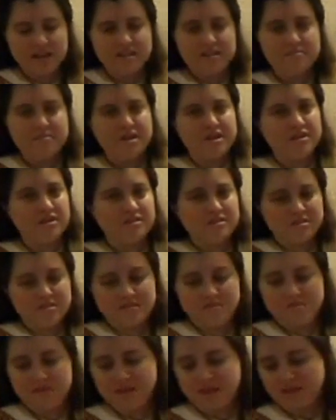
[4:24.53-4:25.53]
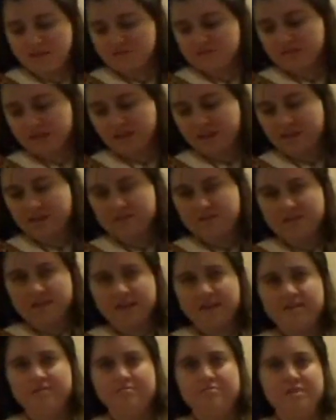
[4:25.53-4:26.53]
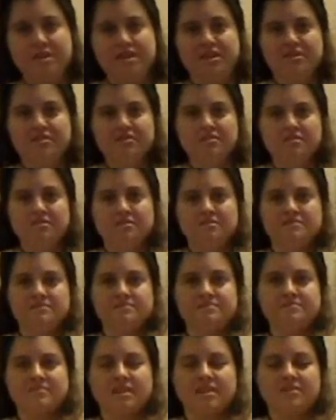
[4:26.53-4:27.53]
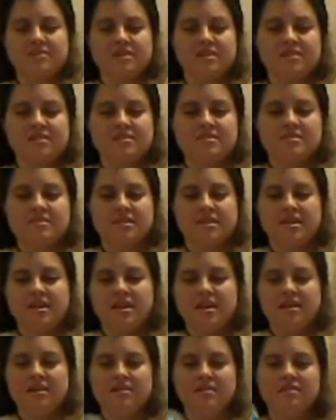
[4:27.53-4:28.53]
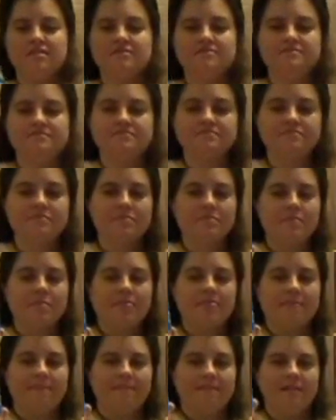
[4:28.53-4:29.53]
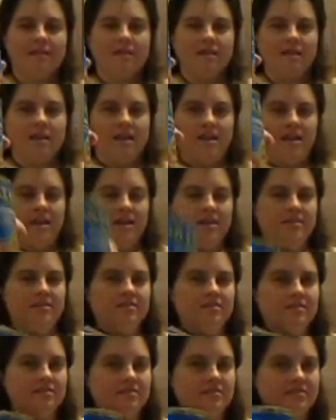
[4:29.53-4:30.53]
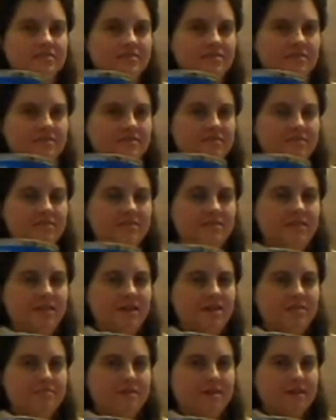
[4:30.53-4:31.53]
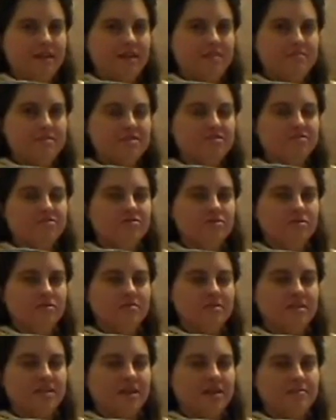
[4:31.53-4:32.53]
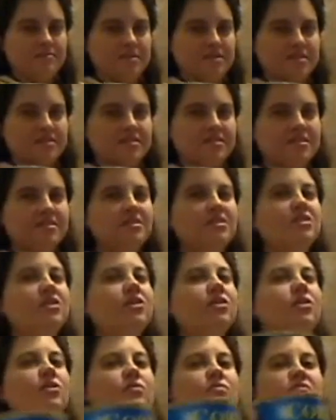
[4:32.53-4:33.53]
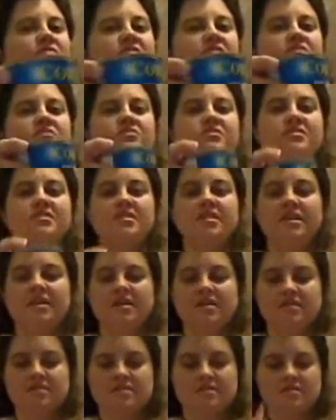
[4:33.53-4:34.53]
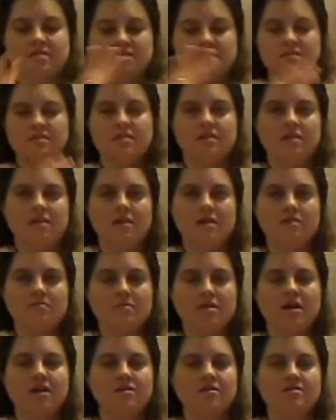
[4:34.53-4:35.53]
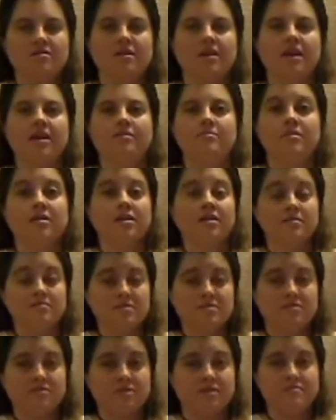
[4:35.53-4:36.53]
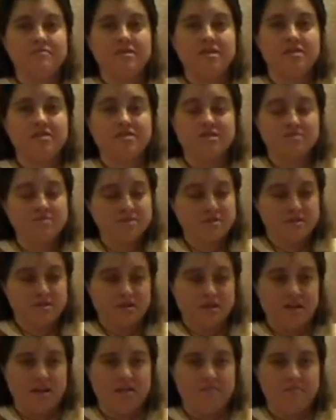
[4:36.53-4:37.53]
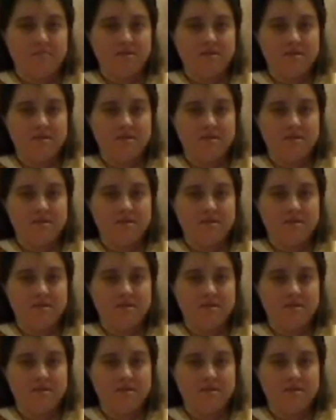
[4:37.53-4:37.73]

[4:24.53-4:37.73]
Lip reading: They might also have been offering another kind of bean. I've got this in a can. And the Arabic name is ful madamis. What's interesting is our modern name comes from the Egyptian name,